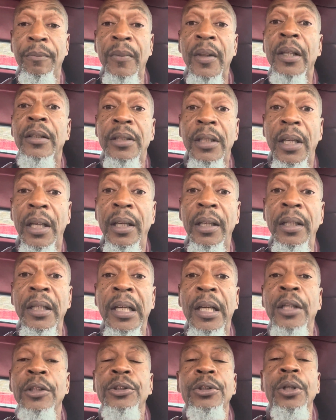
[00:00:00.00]
See,
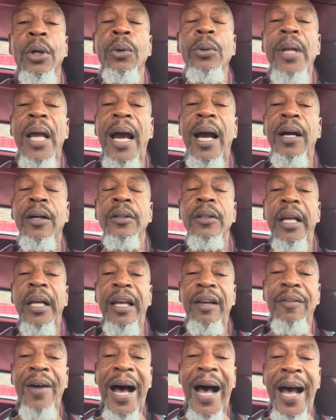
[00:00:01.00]
so now
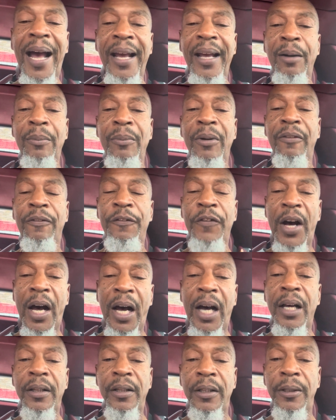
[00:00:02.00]
if I am a
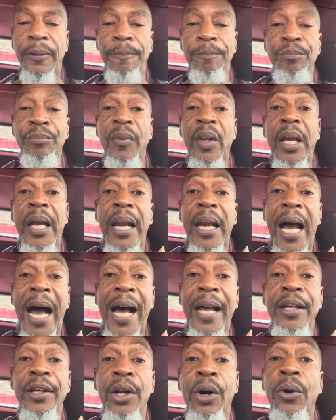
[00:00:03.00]
father and
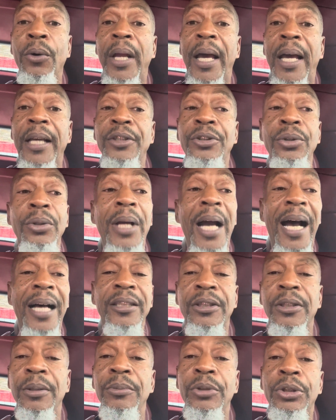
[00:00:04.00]
I know that you got
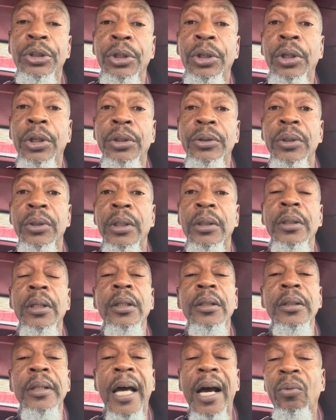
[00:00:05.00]
some children
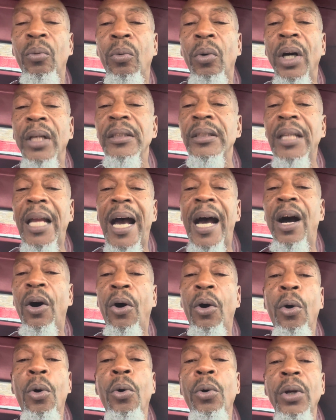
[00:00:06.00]
that was not
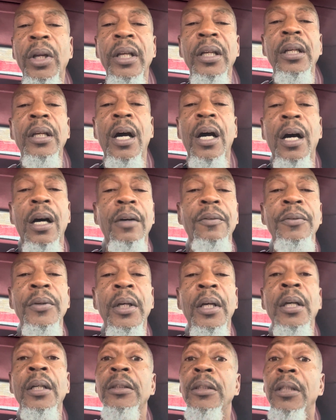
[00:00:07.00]
old enough
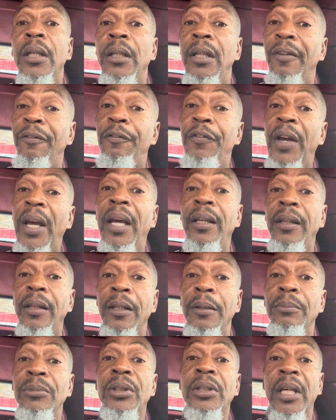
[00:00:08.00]
to defend
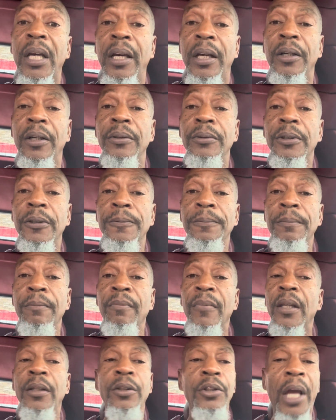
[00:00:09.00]
themselves,
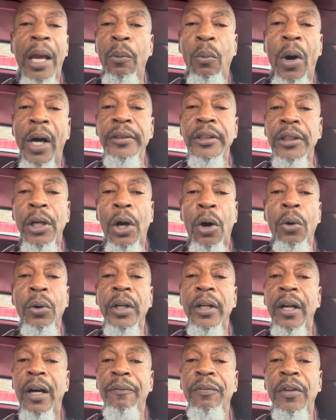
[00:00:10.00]
they wasn't old
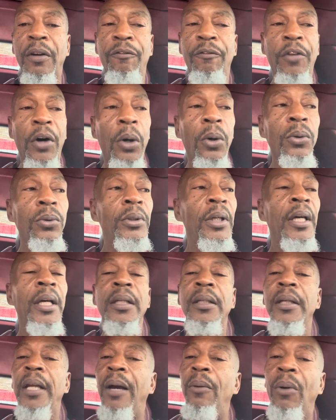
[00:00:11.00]
enough to vote,
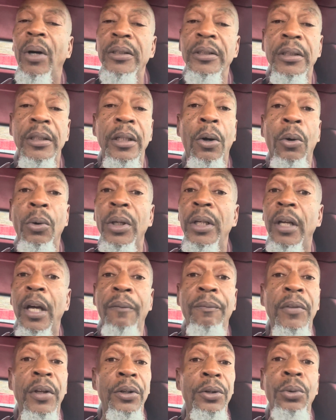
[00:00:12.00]
they wasn't old
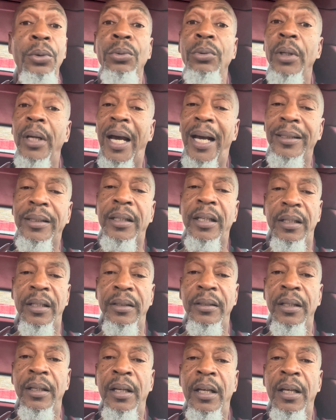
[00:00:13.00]
enough to do nothing,